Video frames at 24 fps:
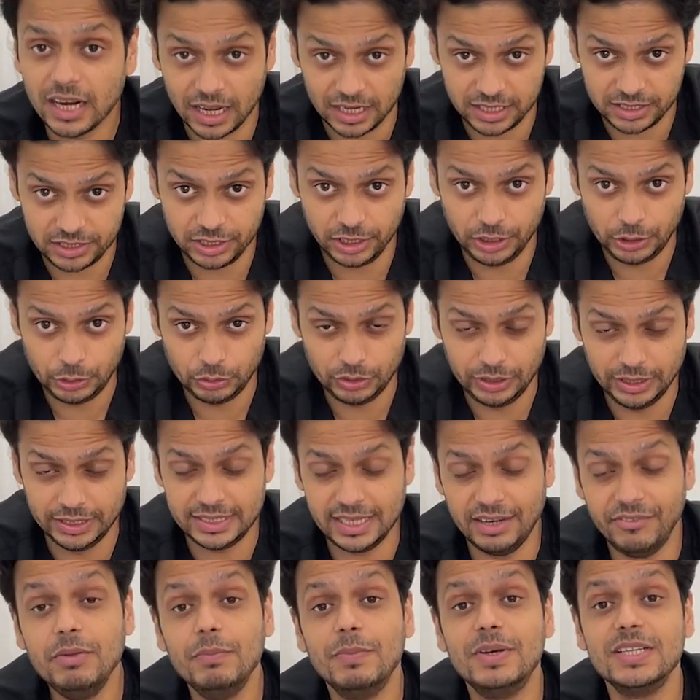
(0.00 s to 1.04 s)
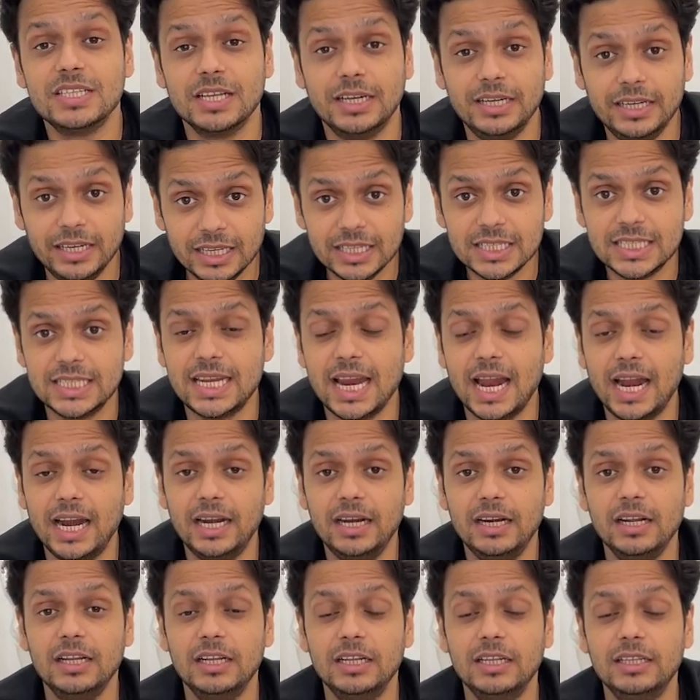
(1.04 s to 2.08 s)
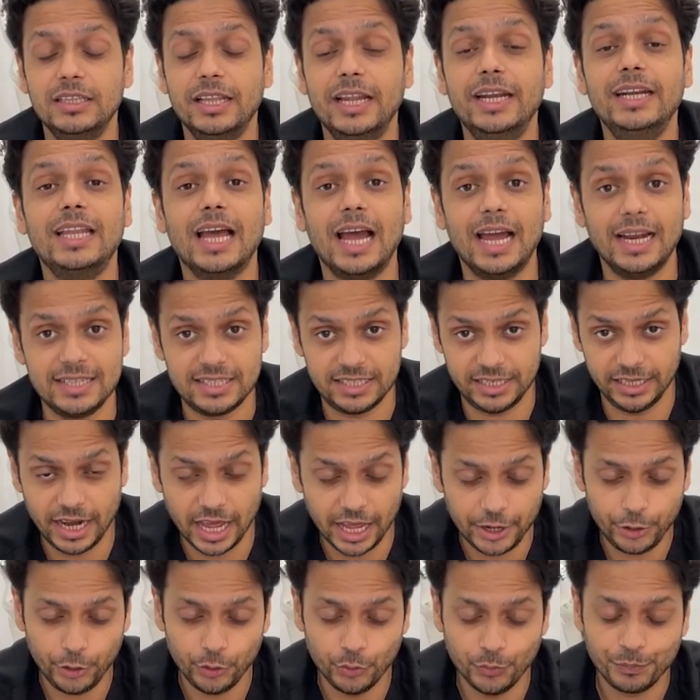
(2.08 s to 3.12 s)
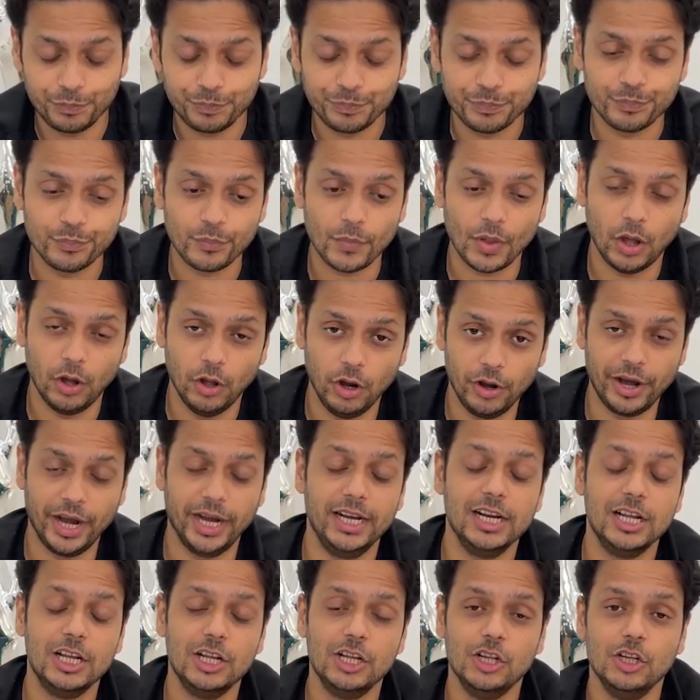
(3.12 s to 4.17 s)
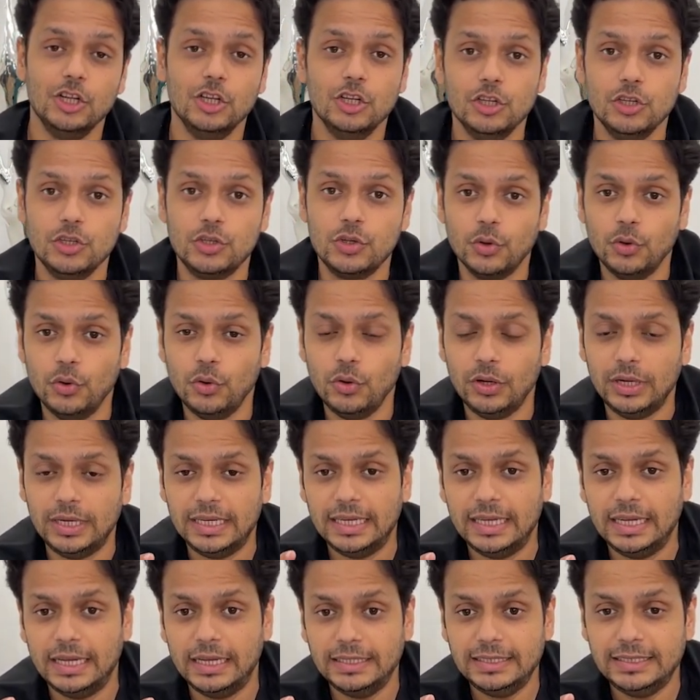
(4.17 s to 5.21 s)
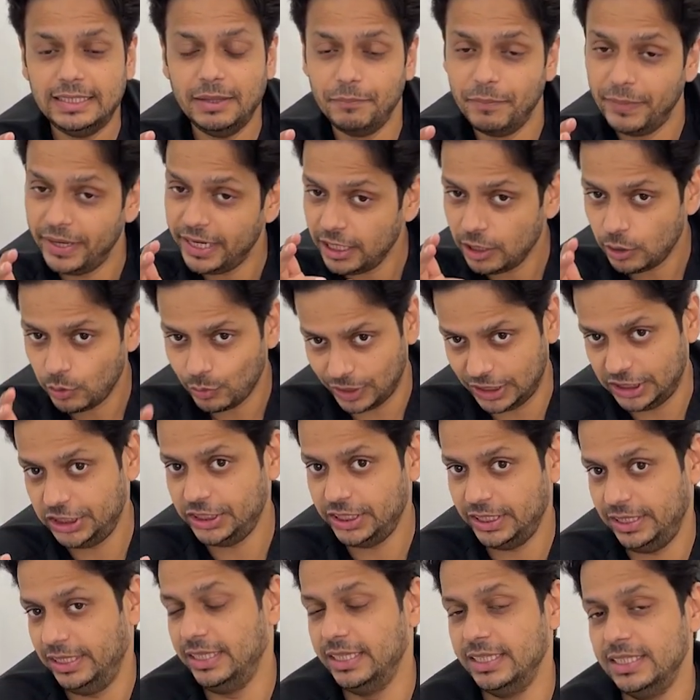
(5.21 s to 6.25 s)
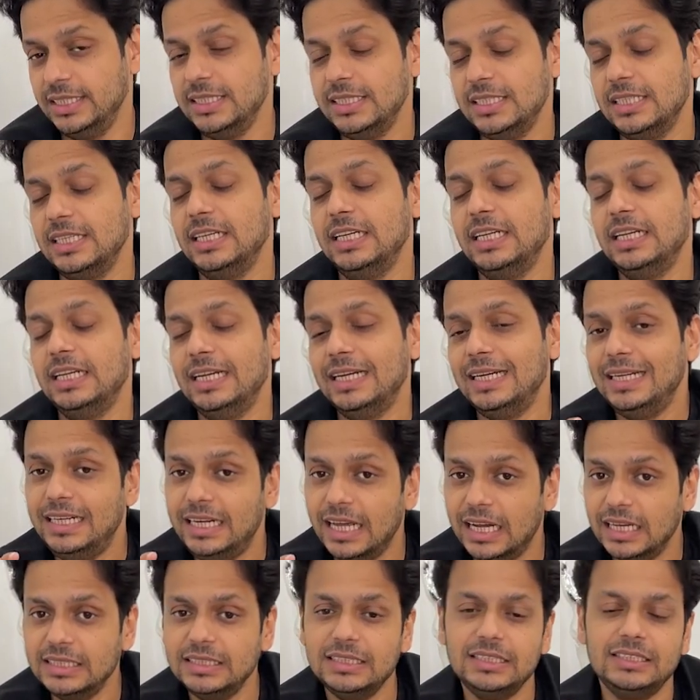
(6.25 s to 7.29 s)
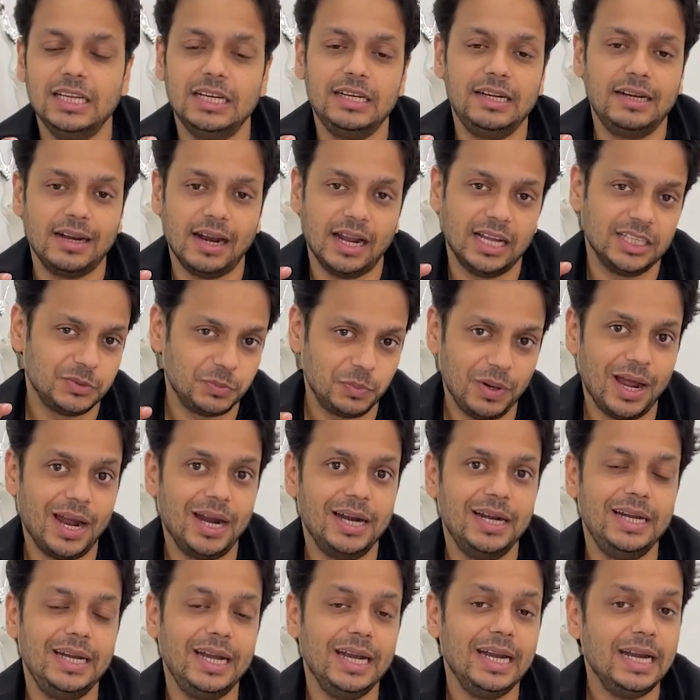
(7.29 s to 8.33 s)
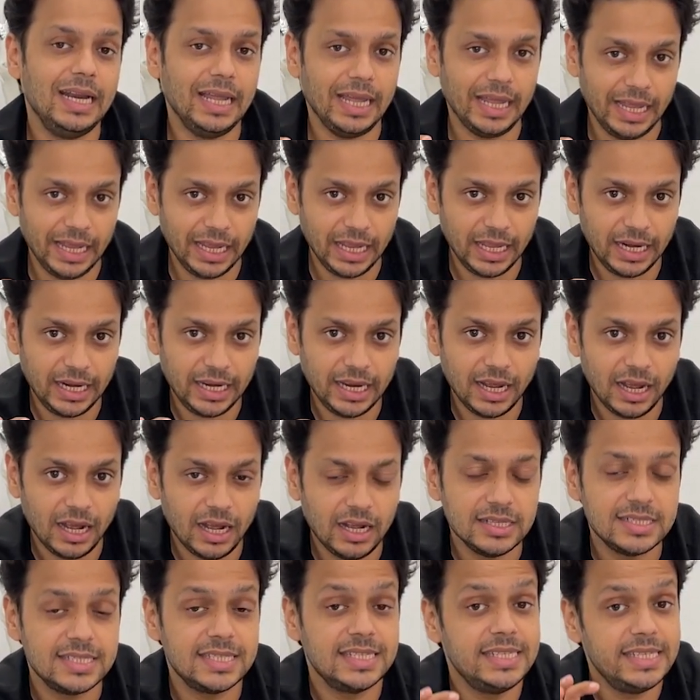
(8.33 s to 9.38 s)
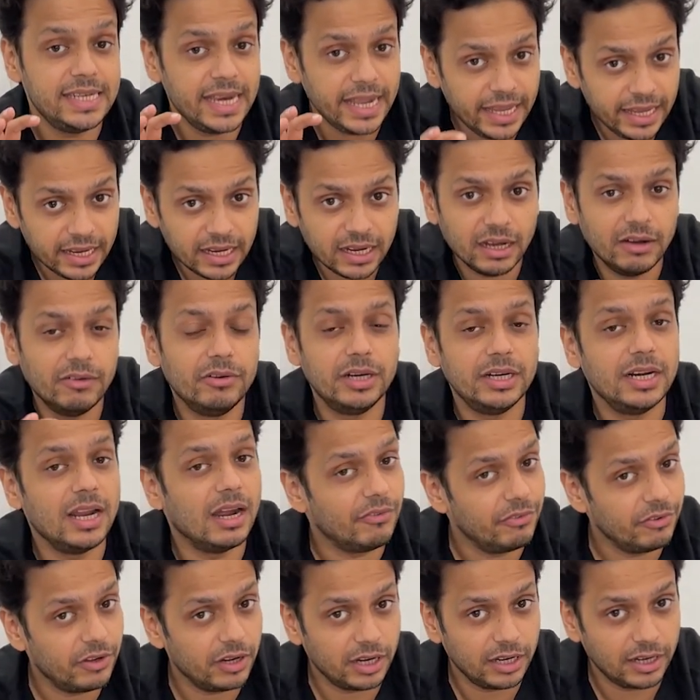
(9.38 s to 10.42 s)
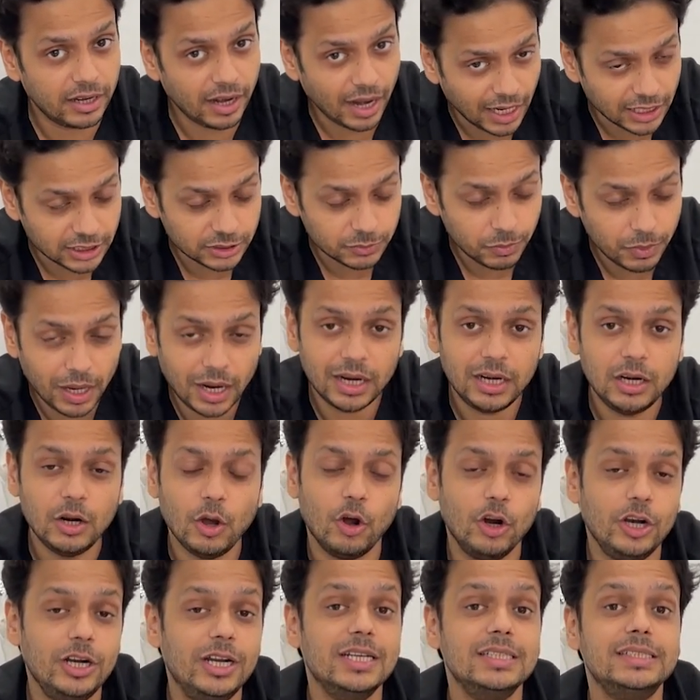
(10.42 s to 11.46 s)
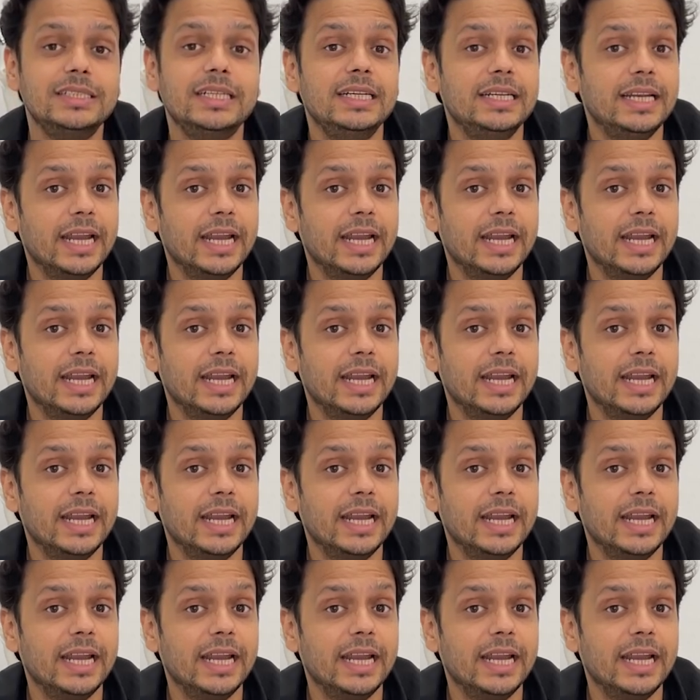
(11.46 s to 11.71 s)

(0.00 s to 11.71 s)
answer to this, and we must understand the entire scenario. All right. So the main question is, does the transplanted area stay covered after a transplant or does it